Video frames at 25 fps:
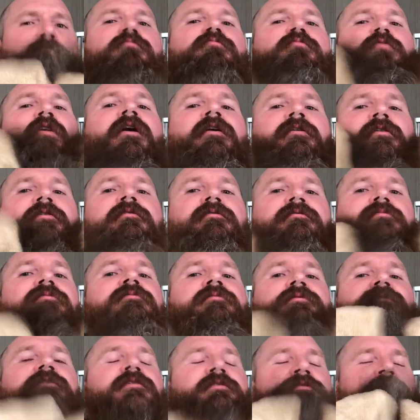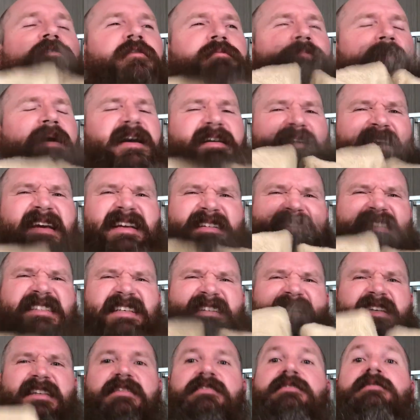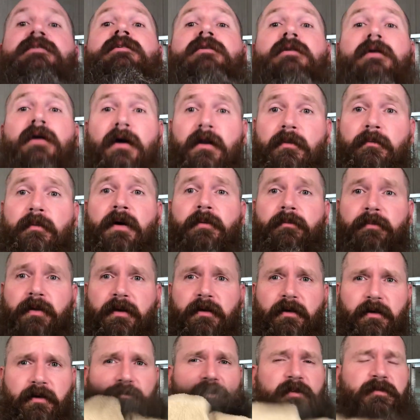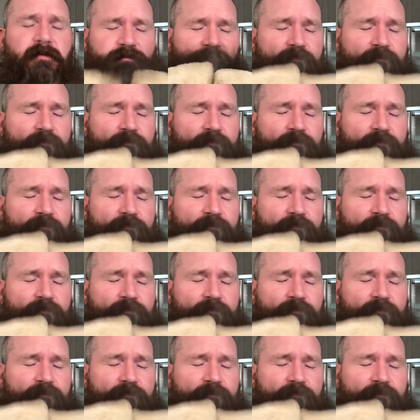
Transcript: water, the main excess out of my beard.